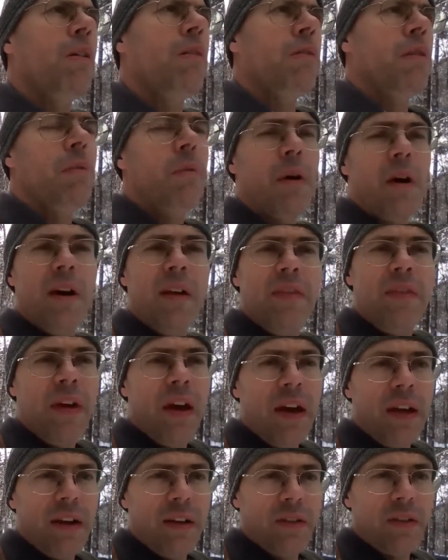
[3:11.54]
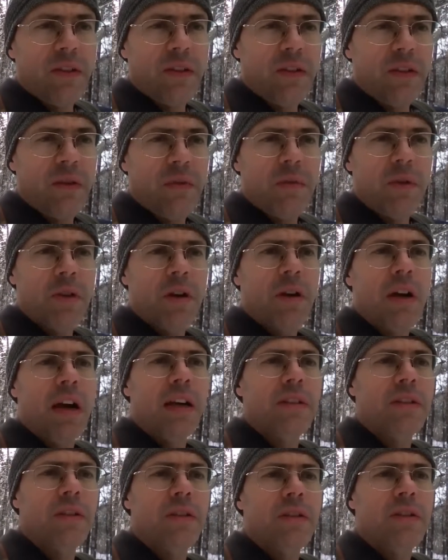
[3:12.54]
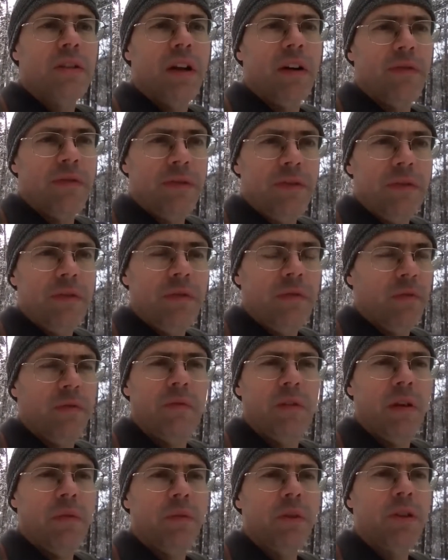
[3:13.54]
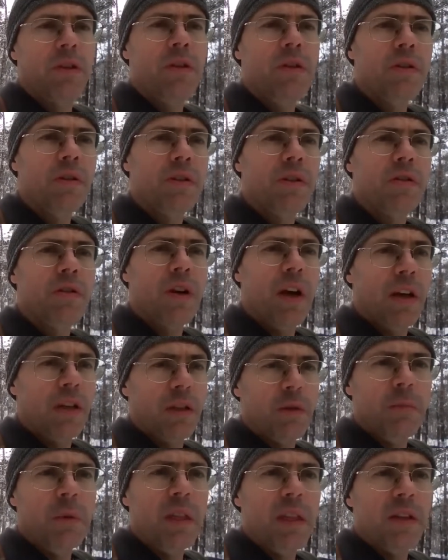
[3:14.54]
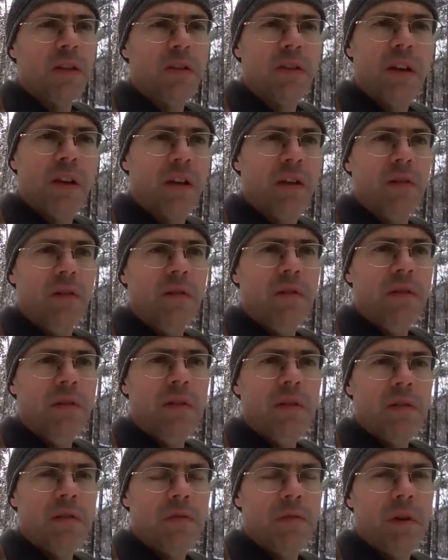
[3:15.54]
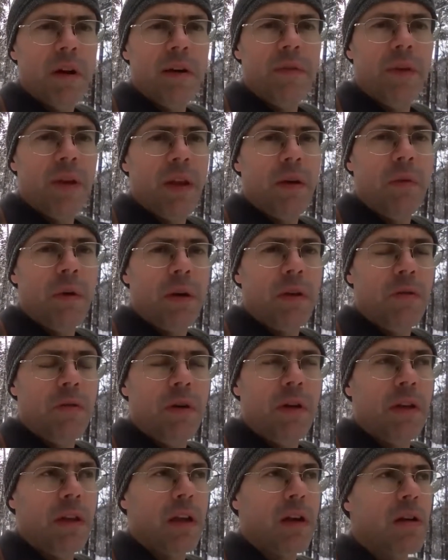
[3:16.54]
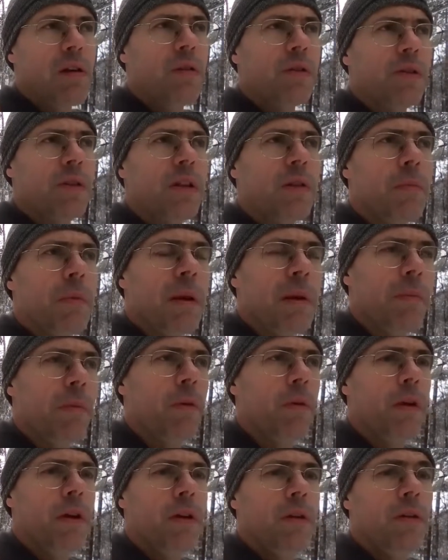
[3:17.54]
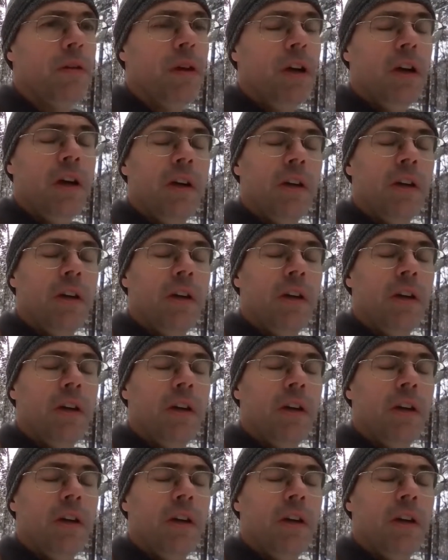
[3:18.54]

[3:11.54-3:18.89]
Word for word: there were antennas there was all kinds of stuff it was used to transmit the signal whatever they were doing, they hosted people here.